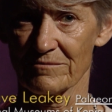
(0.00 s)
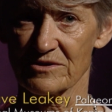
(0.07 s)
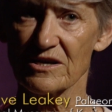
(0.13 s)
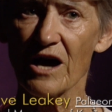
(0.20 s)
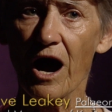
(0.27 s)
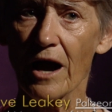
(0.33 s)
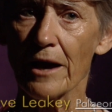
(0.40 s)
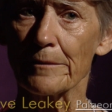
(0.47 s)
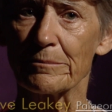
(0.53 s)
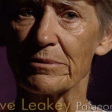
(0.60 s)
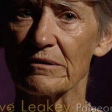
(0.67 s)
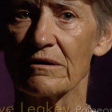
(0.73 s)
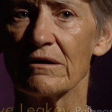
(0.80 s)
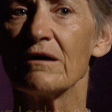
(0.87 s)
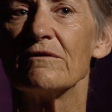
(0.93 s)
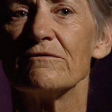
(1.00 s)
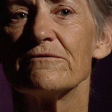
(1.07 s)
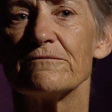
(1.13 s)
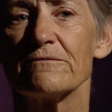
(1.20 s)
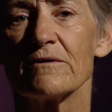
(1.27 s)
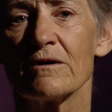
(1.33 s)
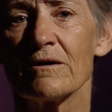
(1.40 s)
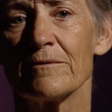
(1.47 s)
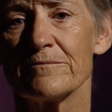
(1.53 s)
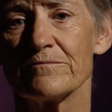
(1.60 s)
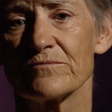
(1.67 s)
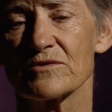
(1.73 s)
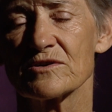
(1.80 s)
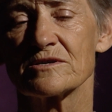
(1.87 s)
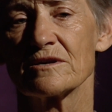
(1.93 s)
type of,
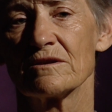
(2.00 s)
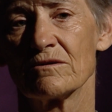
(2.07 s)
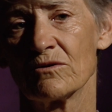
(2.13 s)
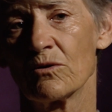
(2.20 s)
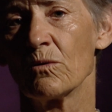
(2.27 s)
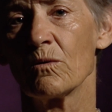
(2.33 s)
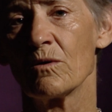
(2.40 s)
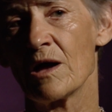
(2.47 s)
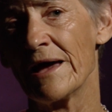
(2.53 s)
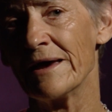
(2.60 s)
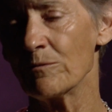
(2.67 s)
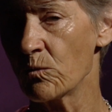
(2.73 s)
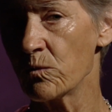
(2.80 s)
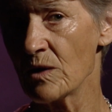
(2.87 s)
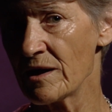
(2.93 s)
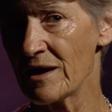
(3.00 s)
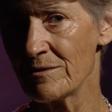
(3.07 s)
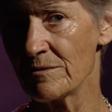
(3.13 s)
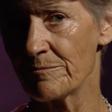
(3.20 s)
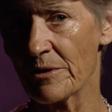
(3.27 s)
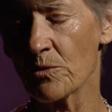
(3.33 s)
and